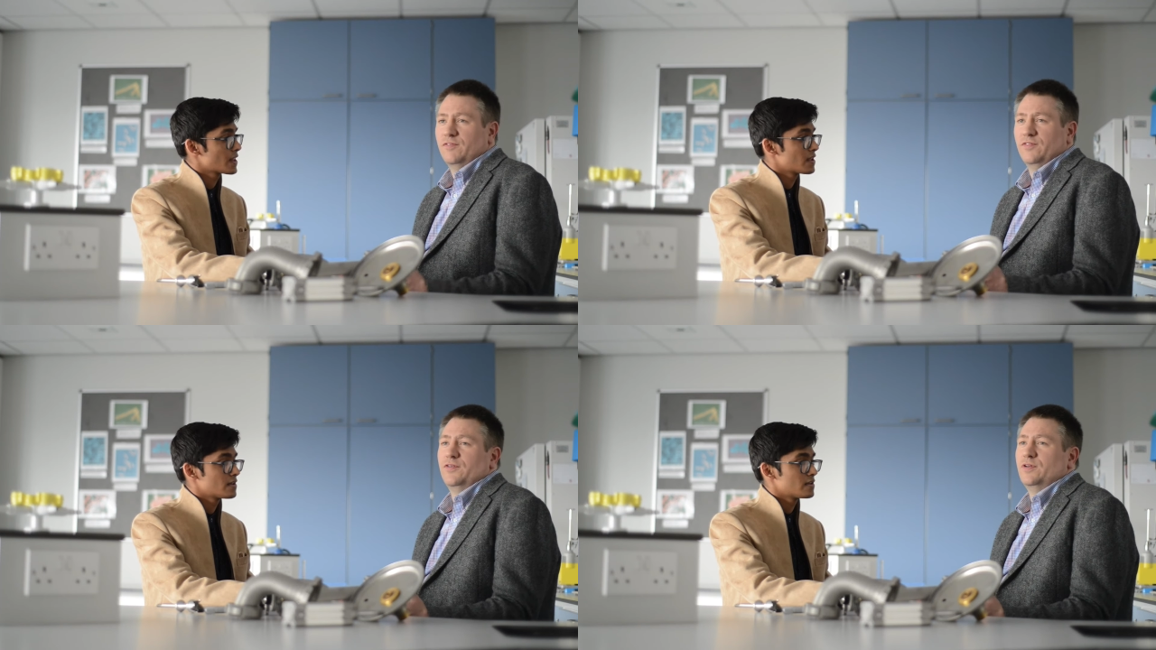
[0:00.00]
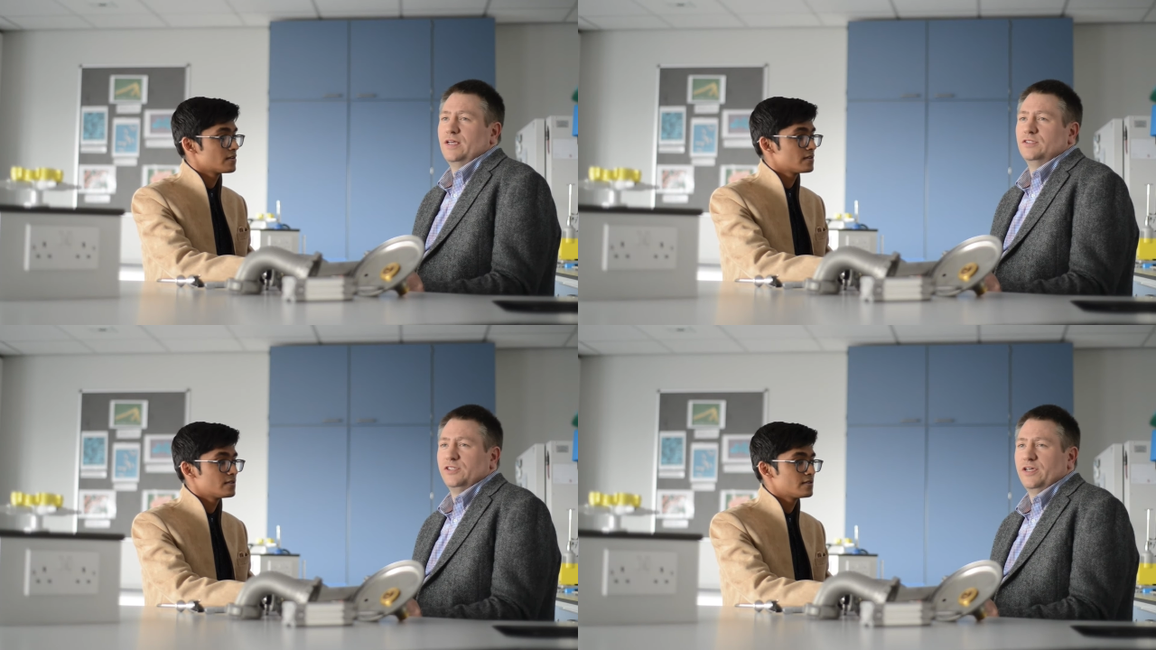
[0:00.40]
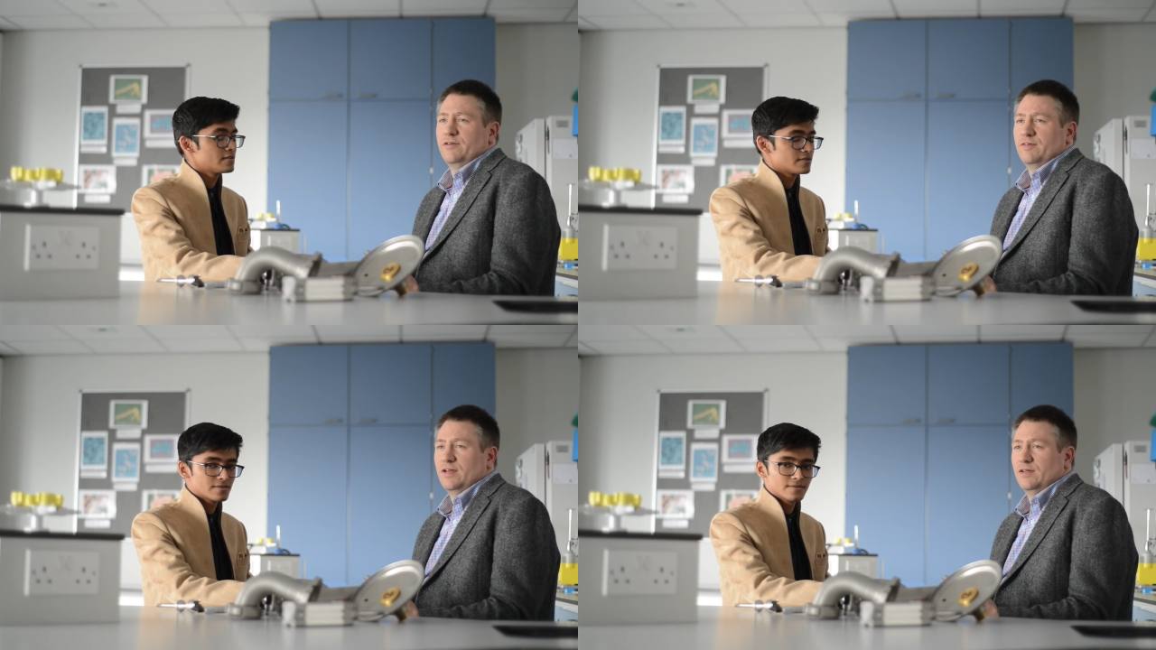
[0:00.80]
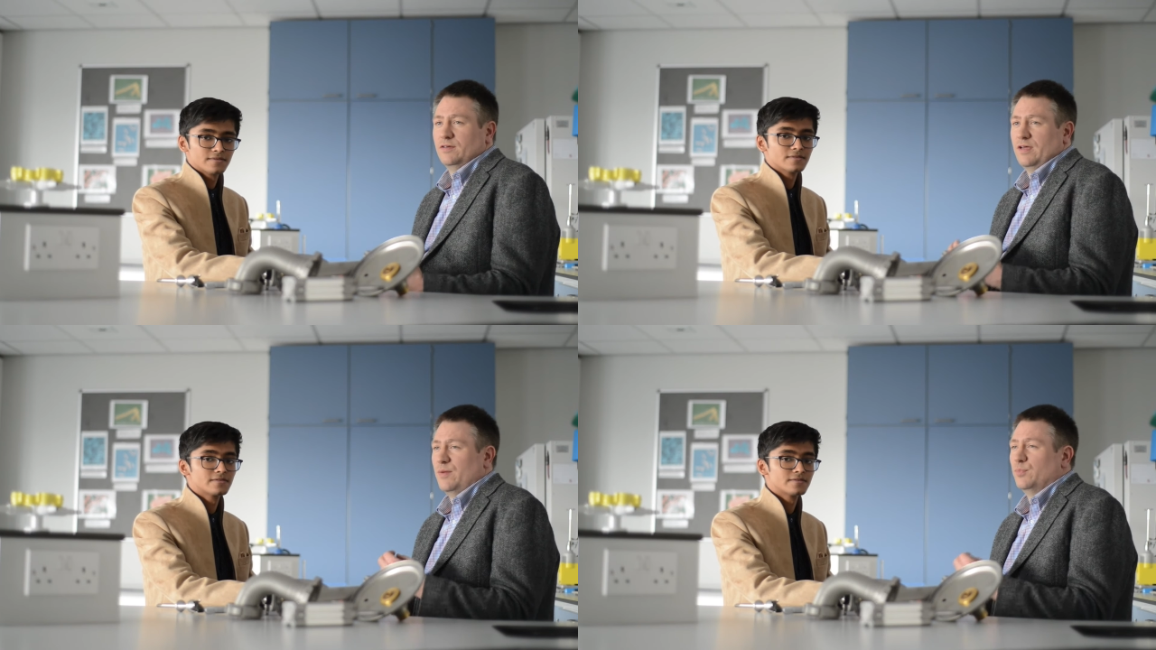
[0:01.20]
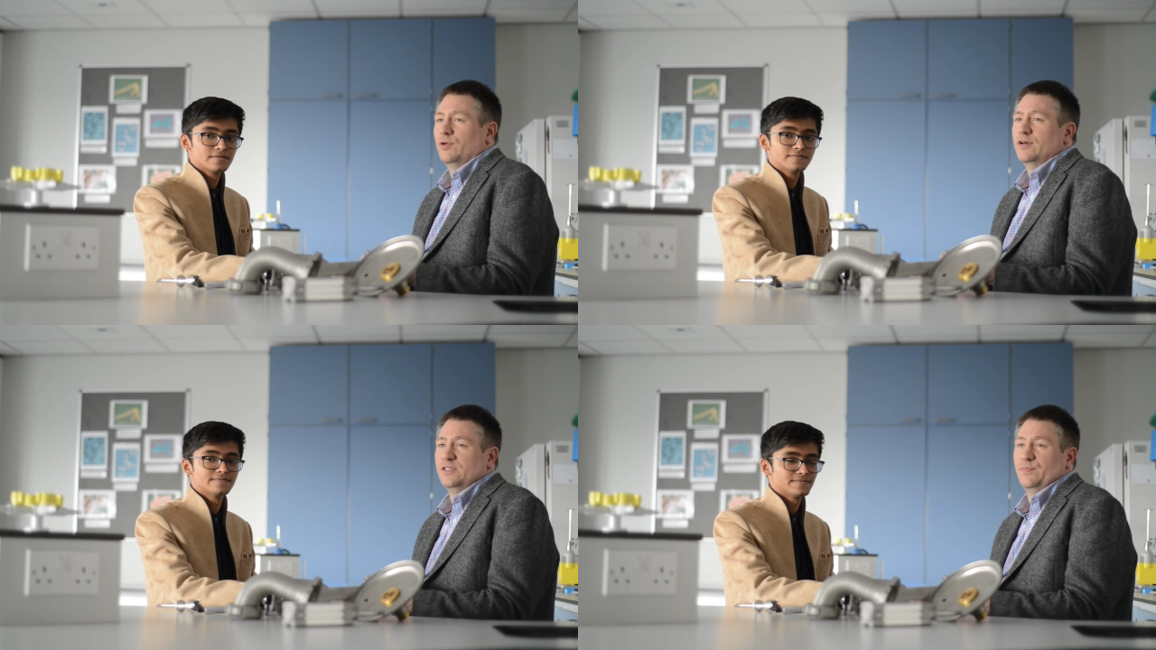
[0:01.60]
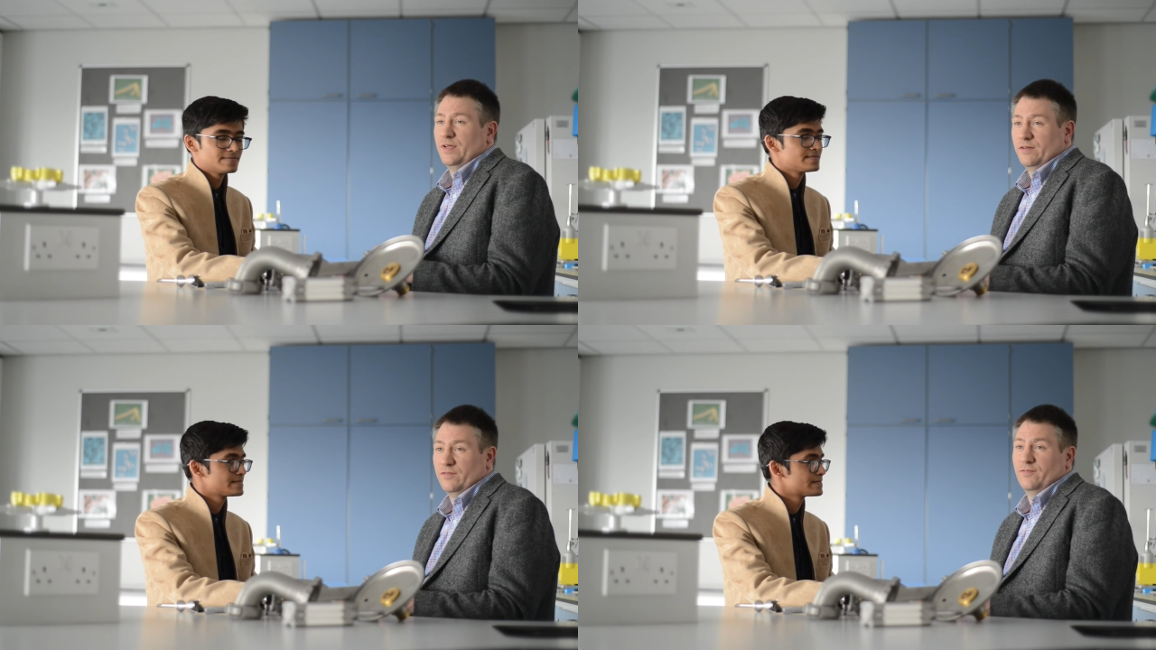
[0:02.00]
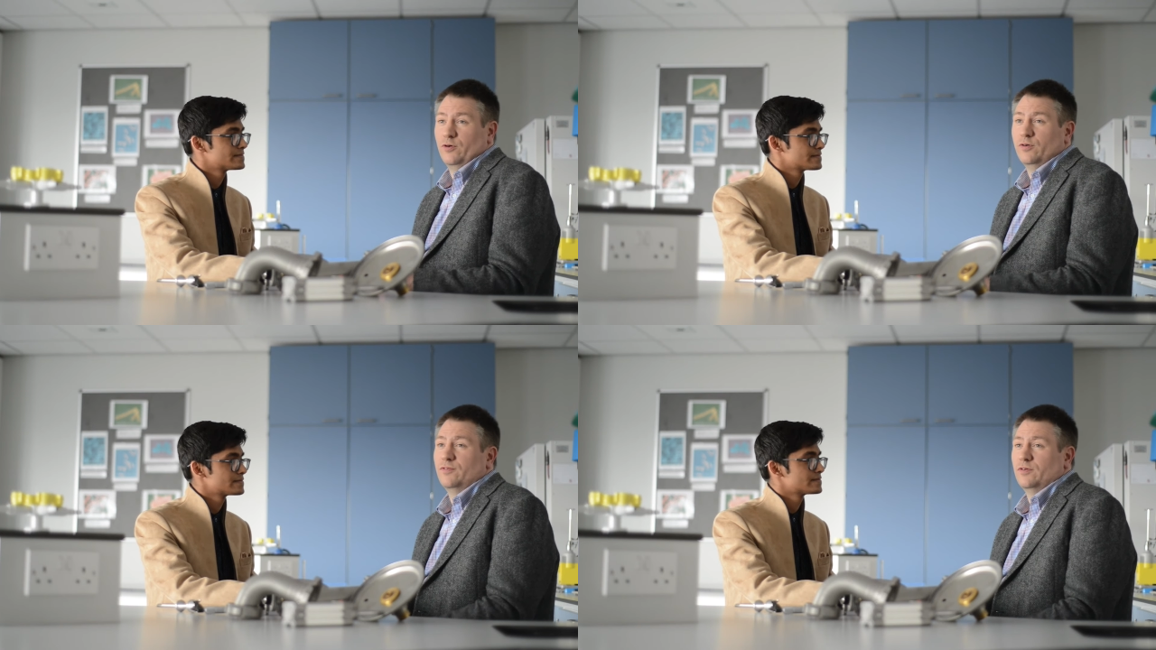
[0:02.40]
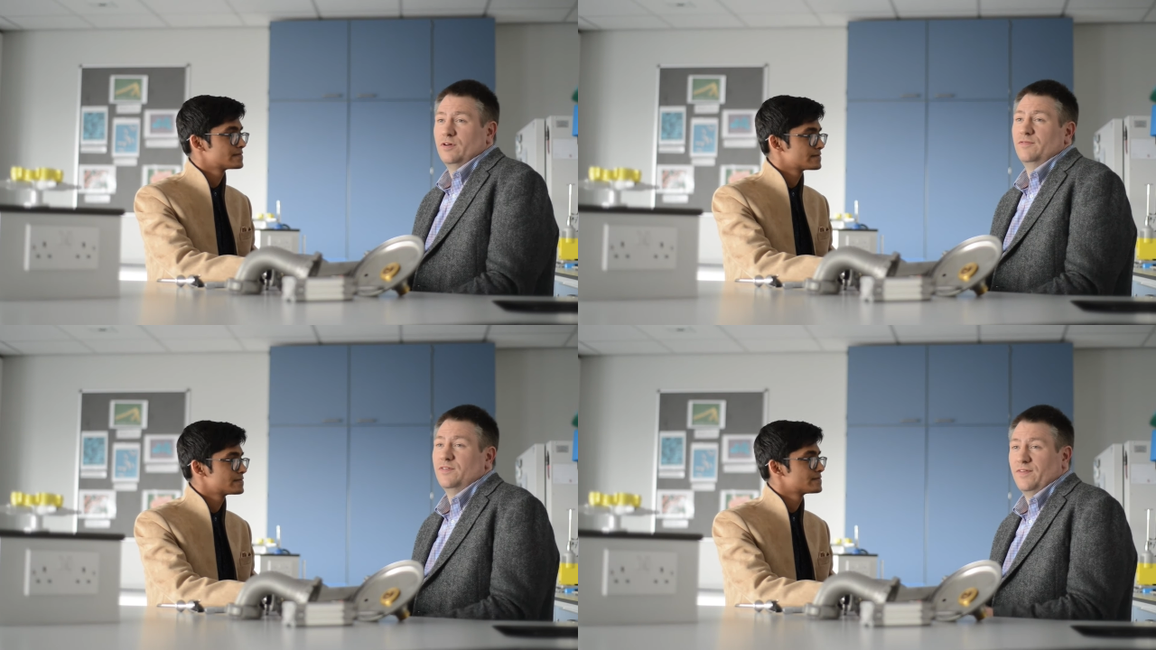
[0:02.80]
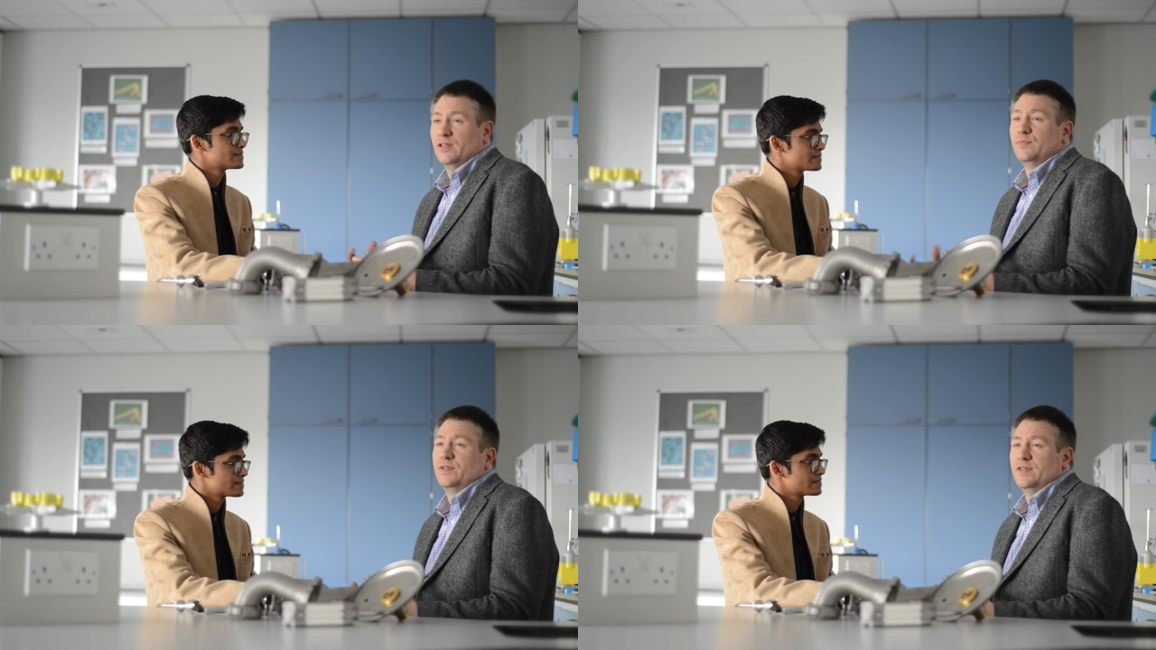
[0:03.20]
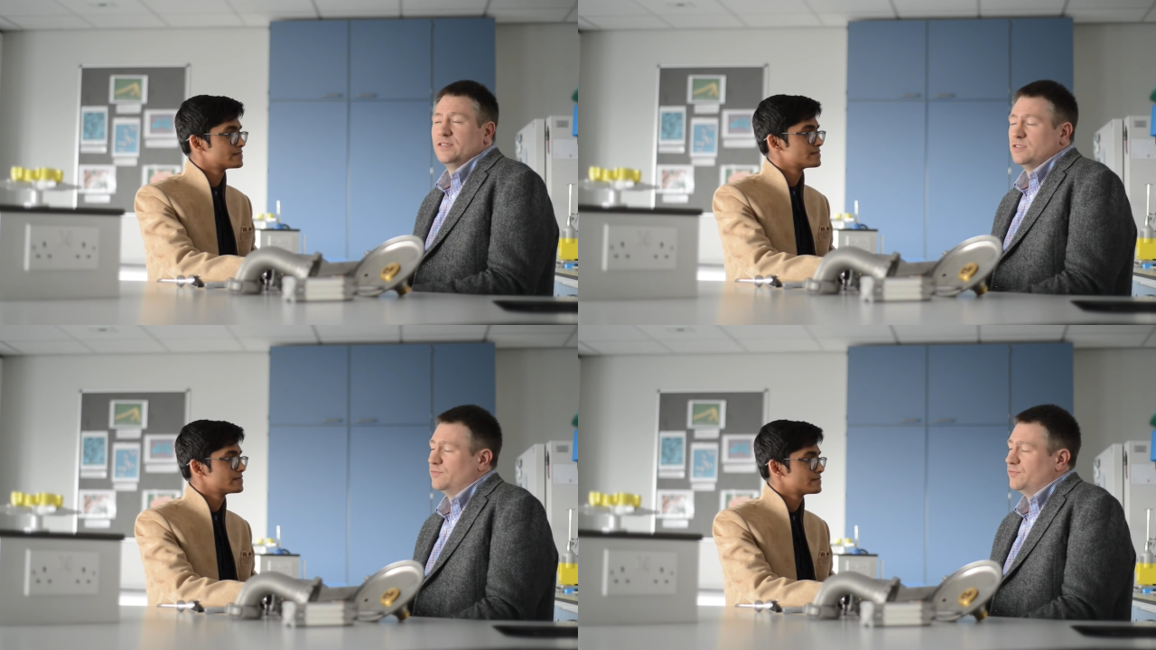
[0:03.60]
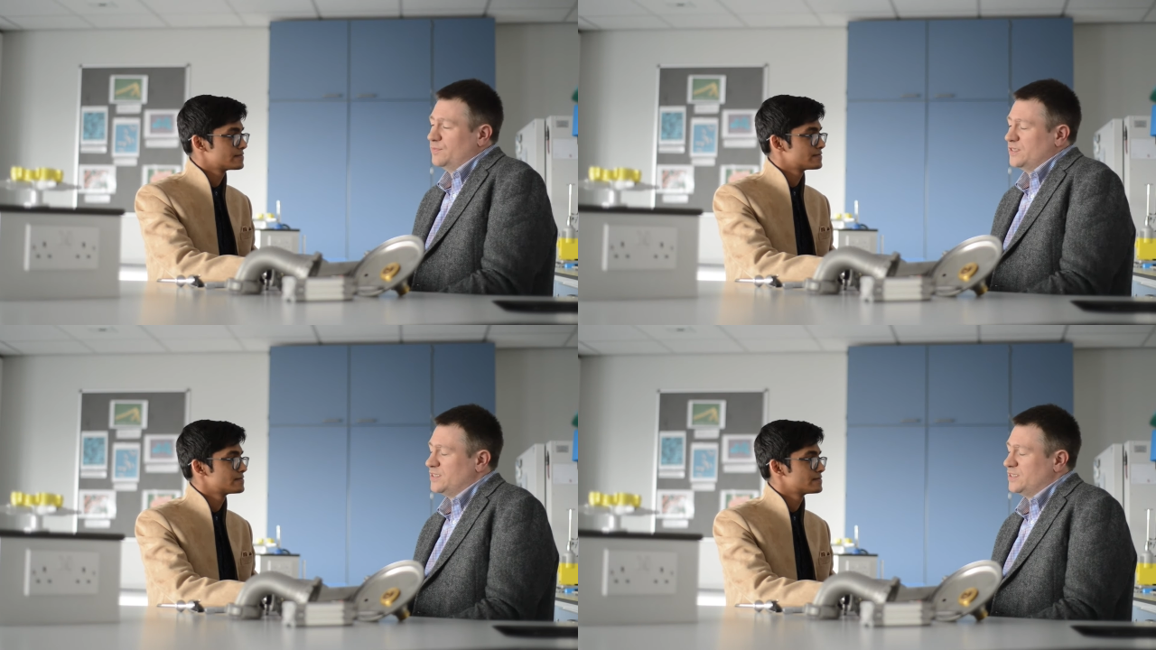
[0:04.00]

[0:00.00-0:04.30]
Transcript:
Speaker 1: for food engineering, employers have been at the forefront of developing this, so from the